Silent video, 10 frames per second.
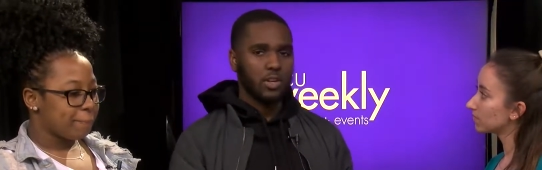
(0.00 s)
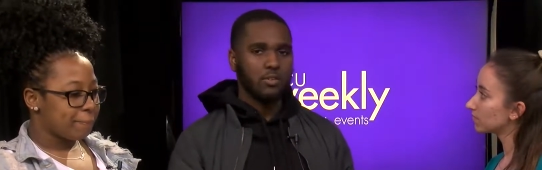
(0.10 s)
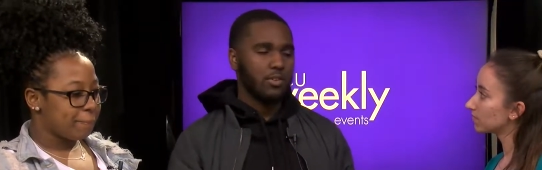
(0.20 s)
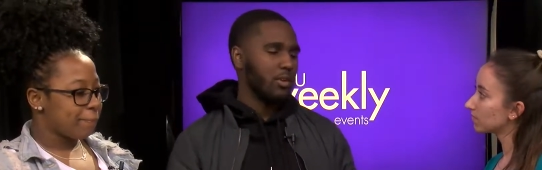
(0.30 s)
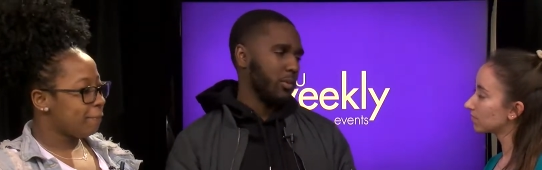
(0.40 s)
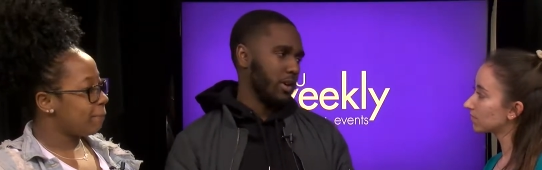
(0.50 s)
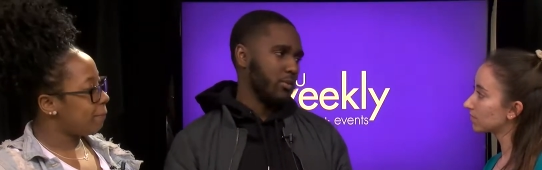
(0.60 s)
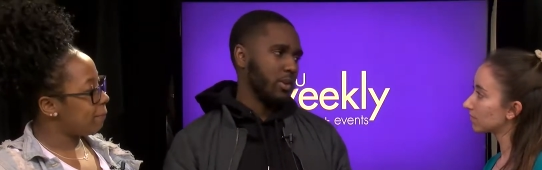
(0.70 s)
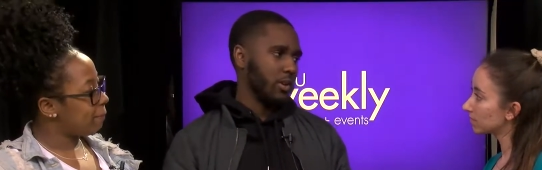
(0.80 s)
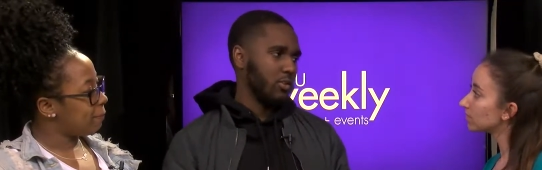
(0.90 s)
Speaker 1: in the fall and we have
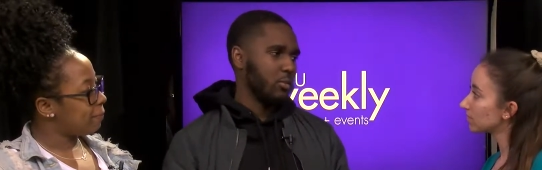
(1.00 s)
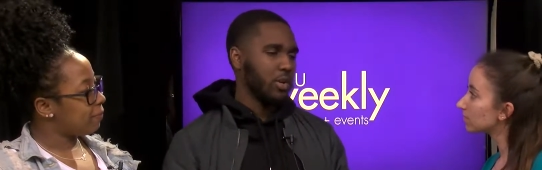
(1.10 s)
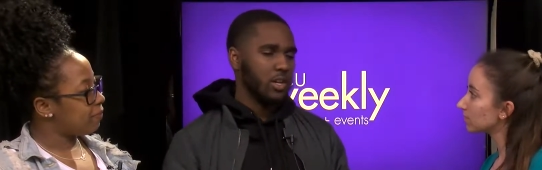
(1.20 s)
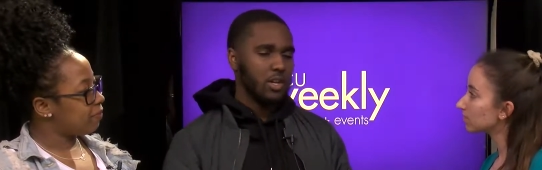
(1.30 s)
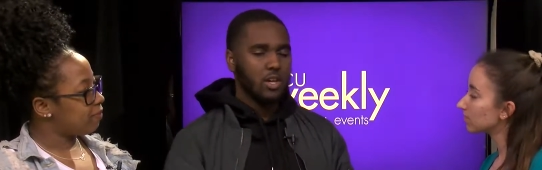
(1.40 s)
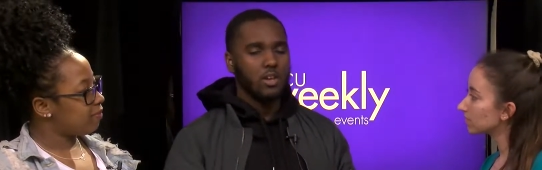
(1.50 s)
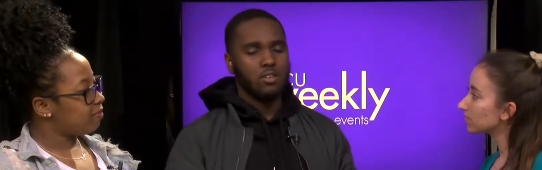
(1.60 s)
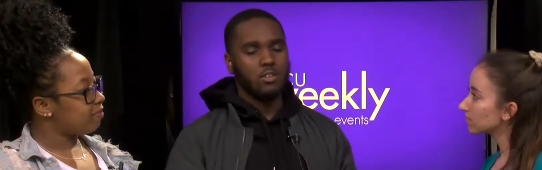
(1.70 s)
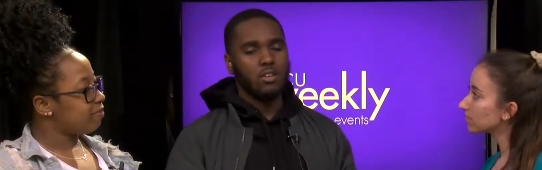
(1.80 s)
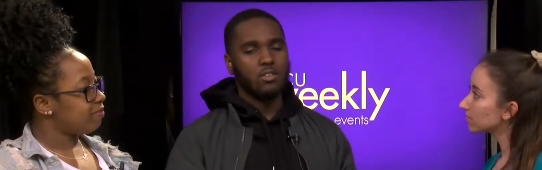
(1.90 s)
one in the spring.
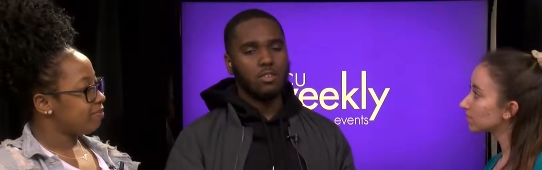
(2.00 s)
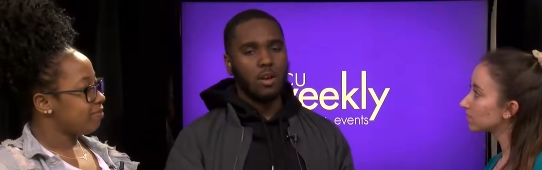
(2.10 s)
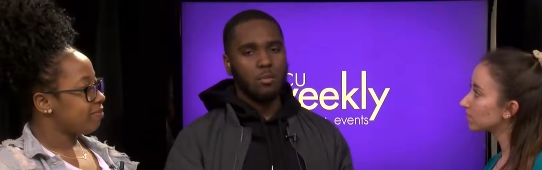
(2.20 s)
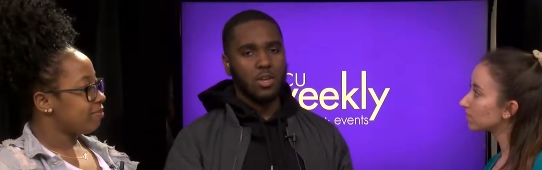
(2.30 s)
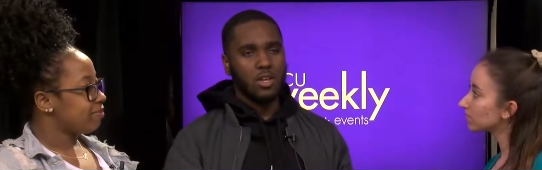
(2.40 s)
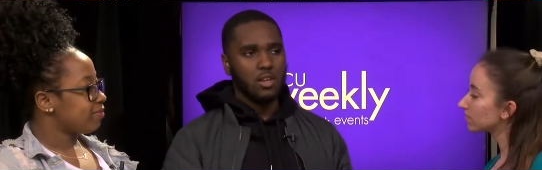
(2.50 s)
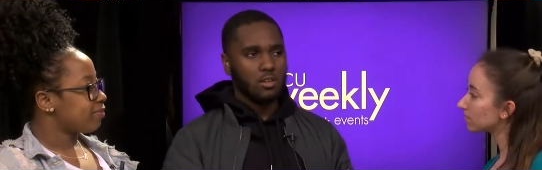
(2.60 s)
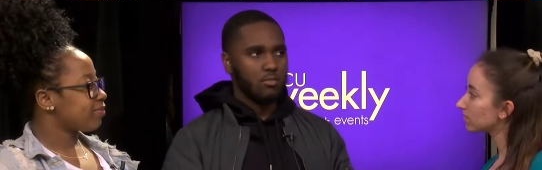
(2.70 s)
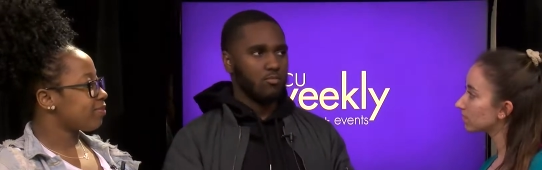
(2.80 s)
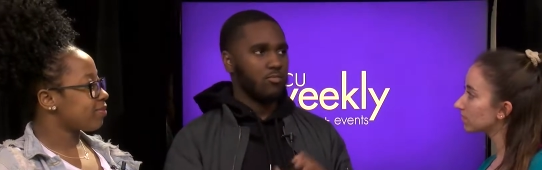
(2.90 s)
So, this is our big
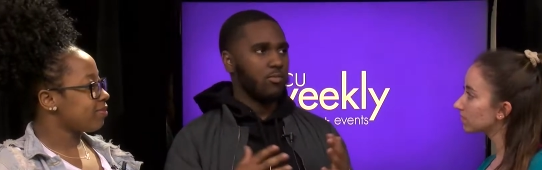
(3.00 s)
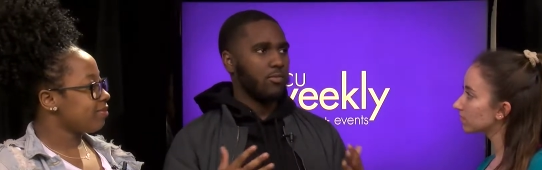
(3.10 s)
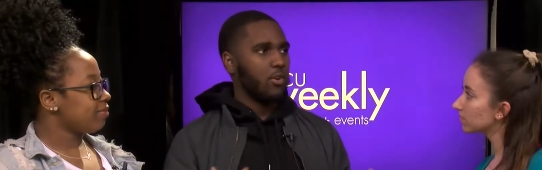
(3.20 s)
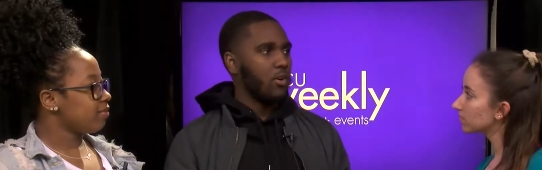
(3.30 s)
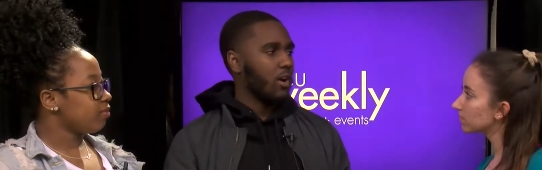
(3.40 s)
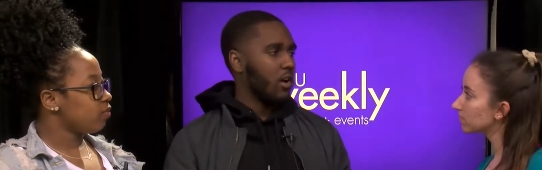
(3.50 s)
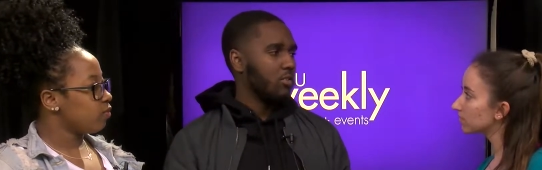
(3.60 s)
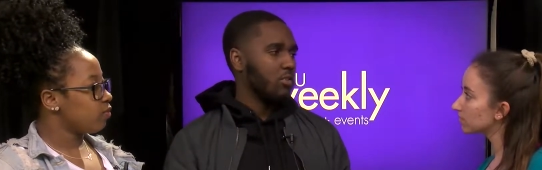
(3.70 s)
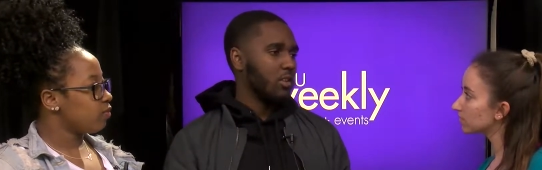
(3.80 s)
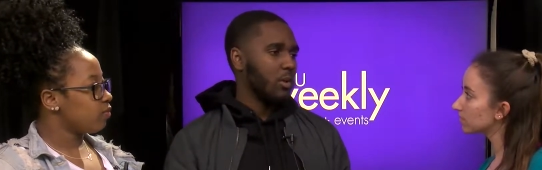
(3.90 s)
fall
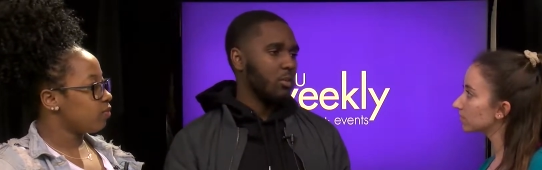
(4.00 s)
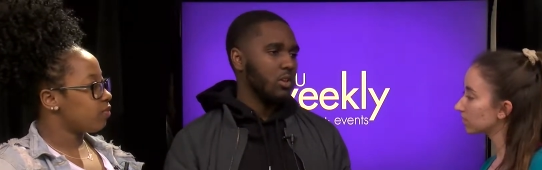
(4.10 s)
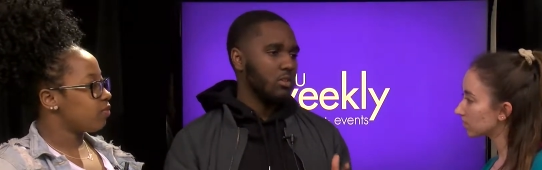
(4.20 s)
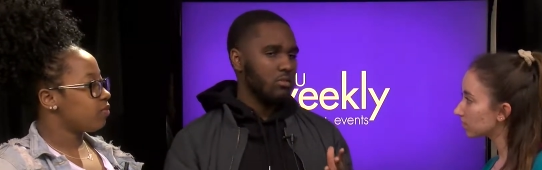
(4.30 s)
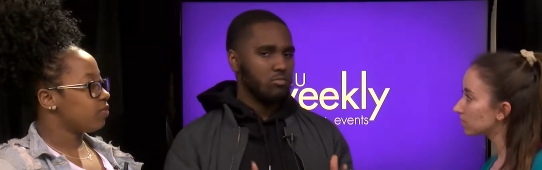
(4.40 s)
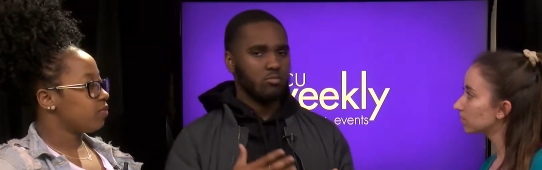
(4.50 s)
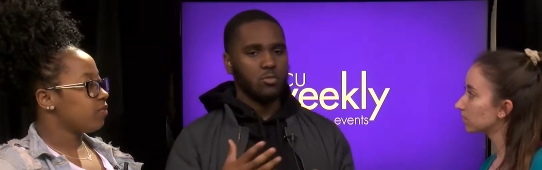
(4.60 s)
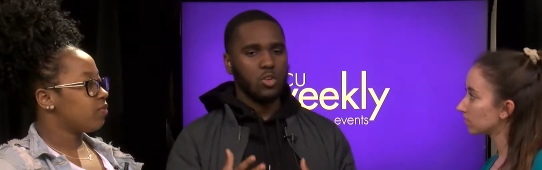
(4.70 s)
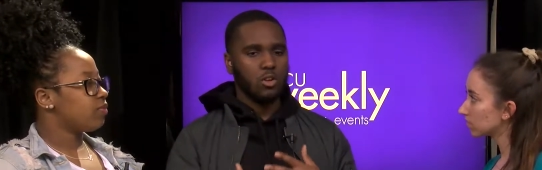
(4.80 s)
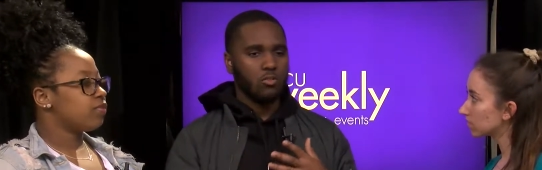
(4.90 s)
concert that we,
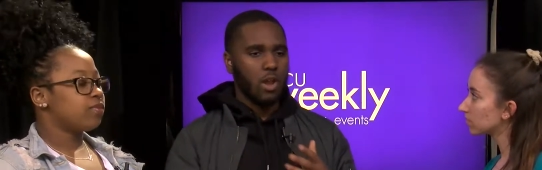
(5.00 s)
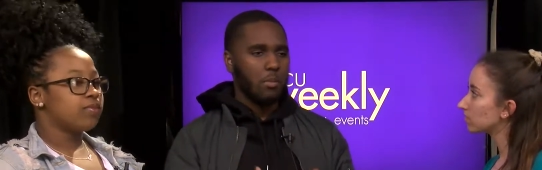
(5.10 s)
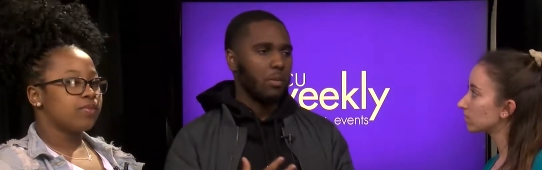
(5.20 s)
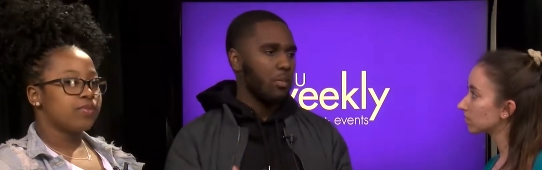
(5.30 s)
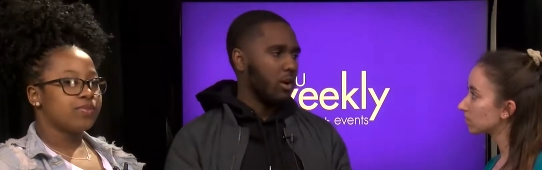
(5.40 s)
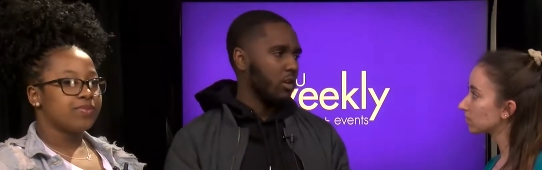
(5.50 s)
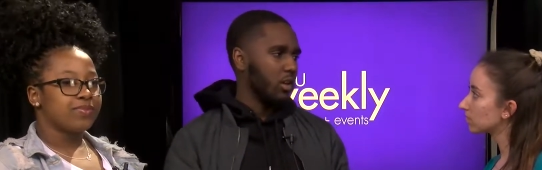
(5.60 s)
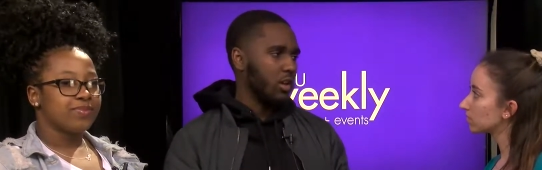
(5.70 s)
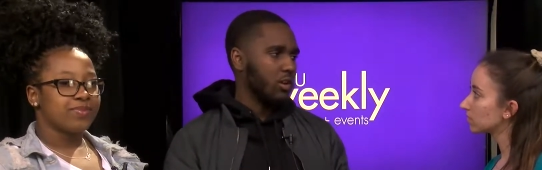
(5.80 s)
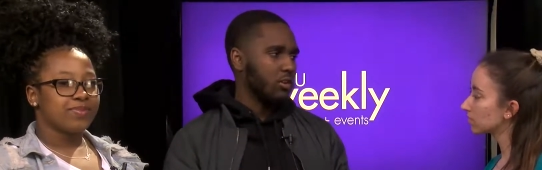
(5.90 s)
you know, wrap up our
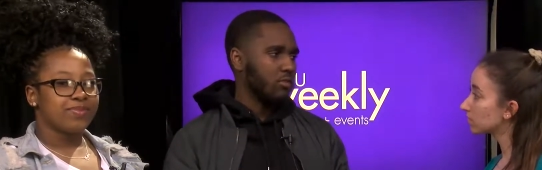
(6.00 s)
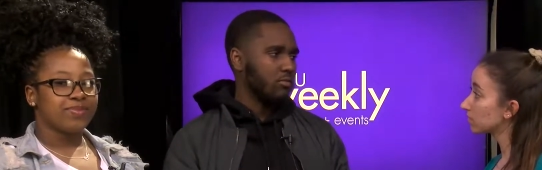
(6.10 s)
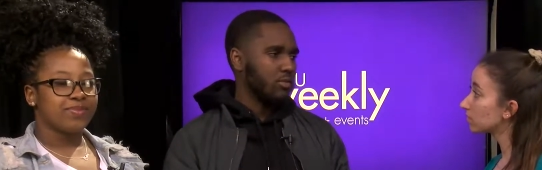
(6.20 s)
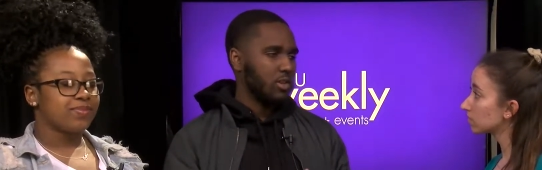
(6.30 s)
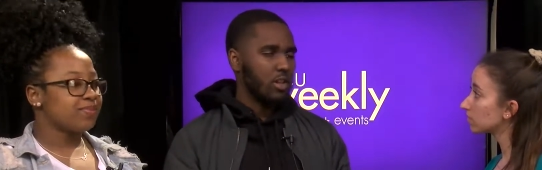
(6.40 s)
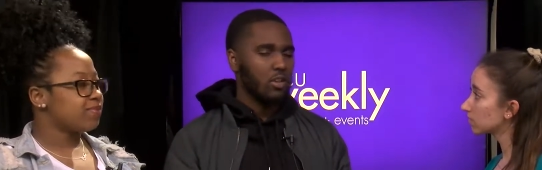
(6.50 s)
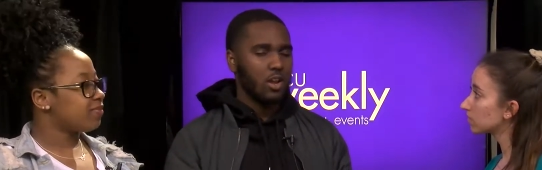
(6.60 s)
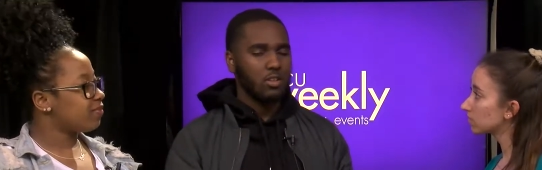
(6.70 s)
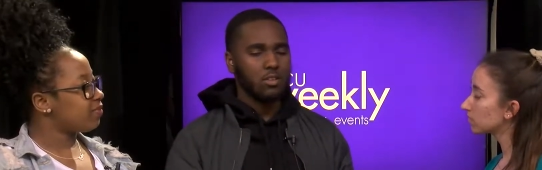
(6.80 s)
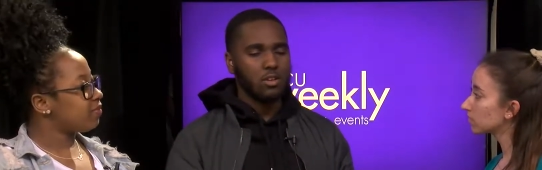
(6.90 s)
year together
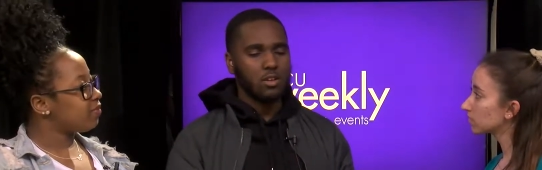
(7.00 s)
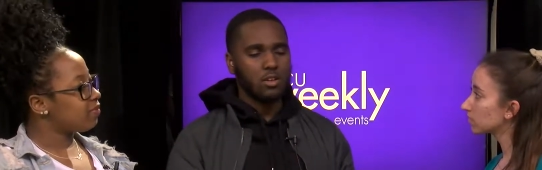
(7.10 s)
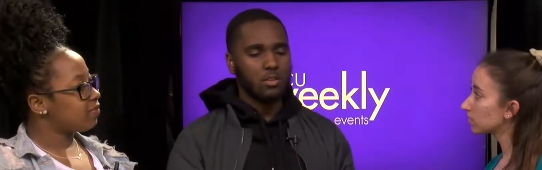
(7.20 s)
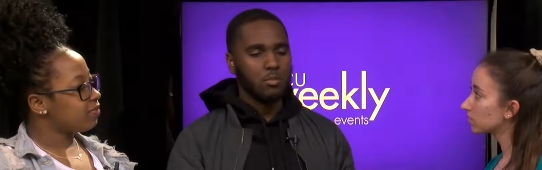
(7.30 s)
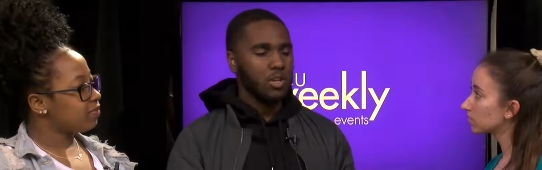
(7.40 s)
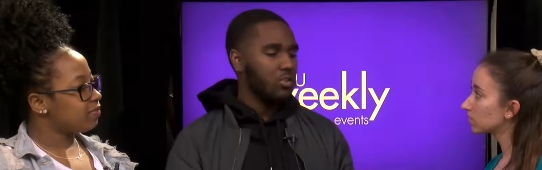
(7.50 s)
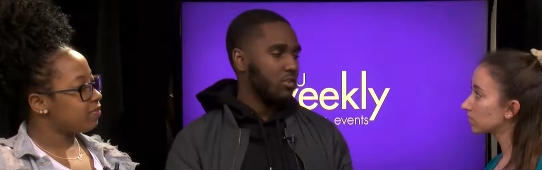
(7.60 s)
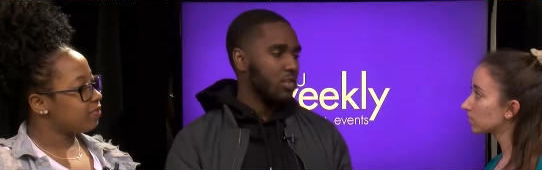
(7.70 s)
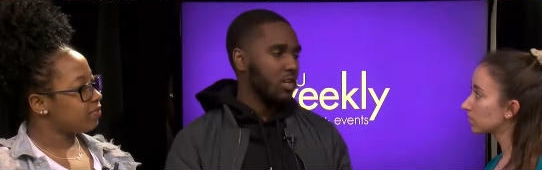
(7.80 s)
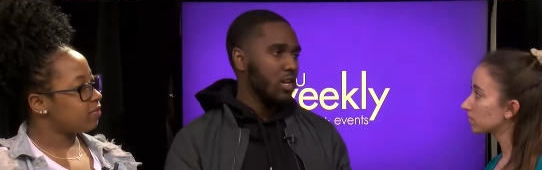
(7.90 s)
as a,
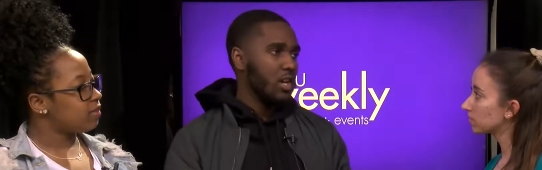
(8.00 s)
ministry.